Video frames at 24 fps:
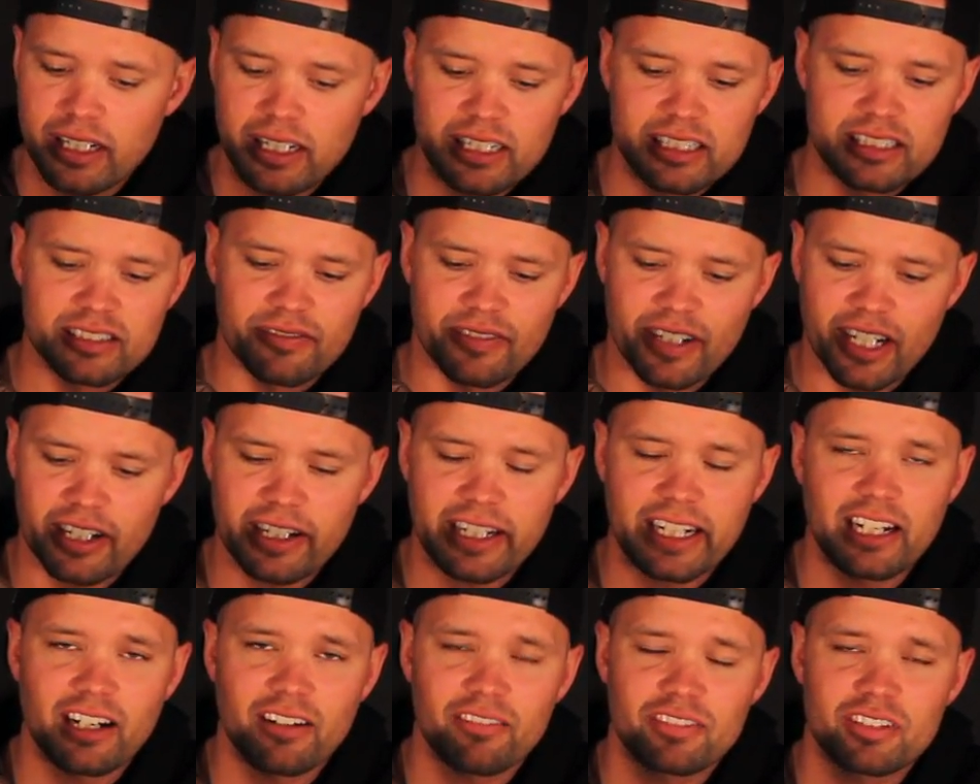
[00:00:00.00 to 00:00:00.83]
It's
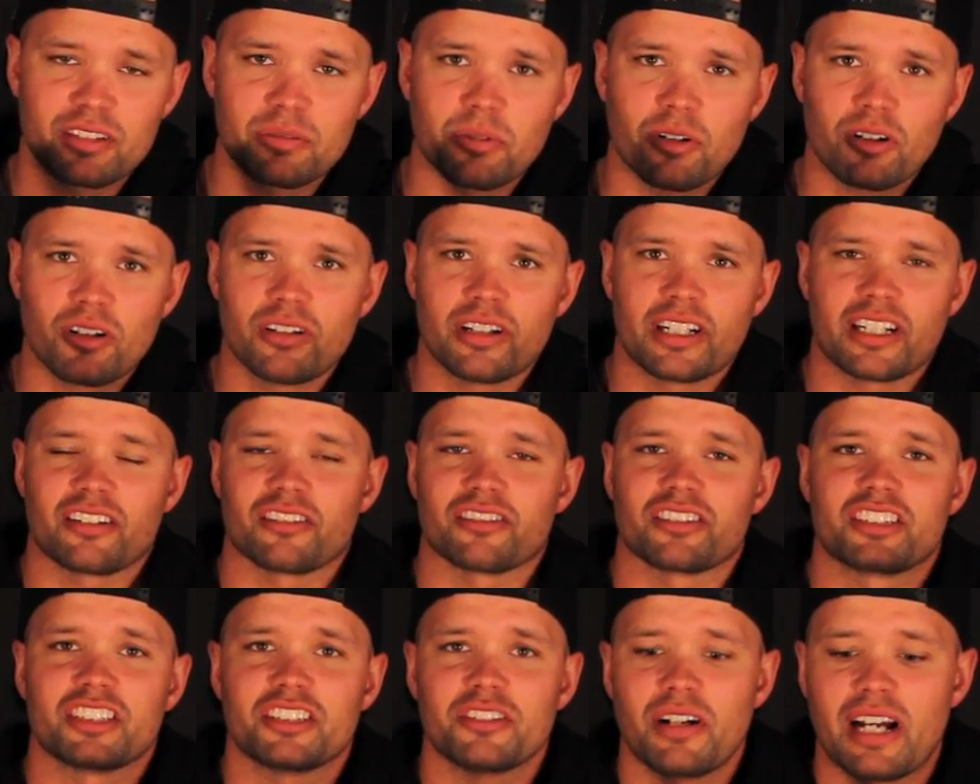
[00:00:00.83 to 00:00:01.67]
very comfortable and
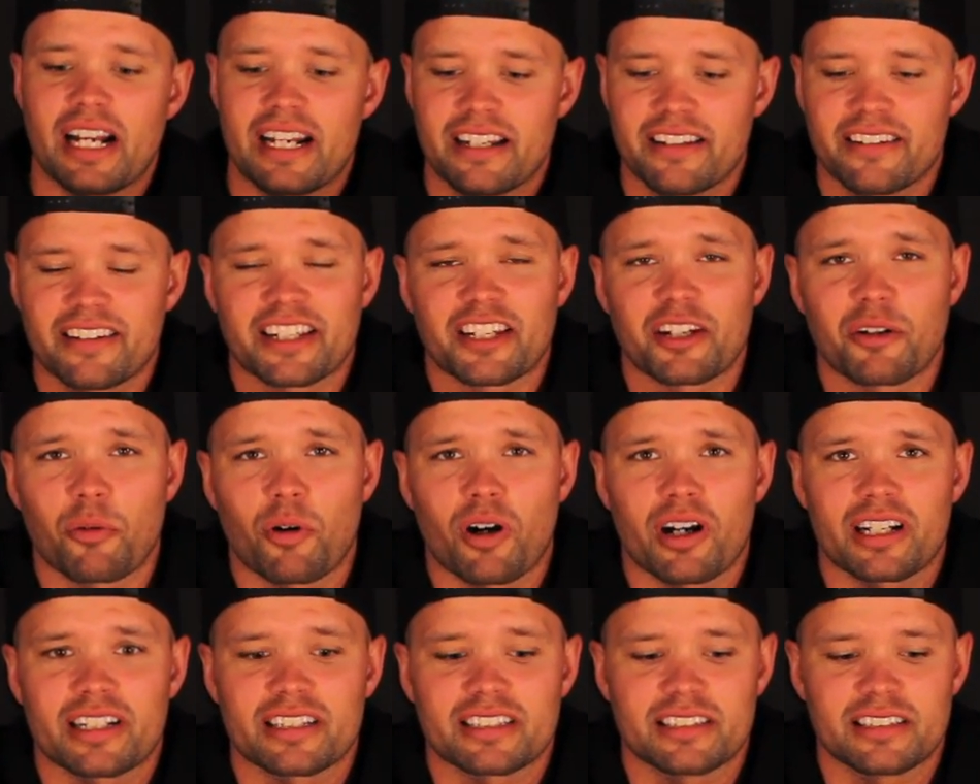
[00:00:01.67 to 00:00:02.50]
it'll do anything you
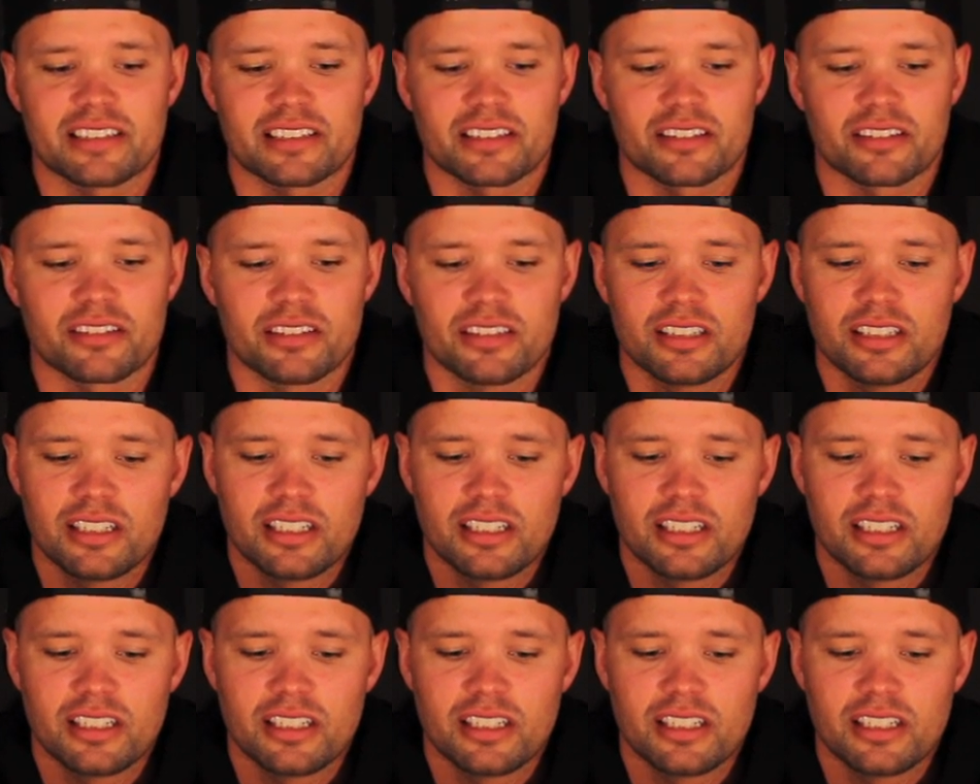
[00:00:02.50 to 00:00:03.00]
want it to do.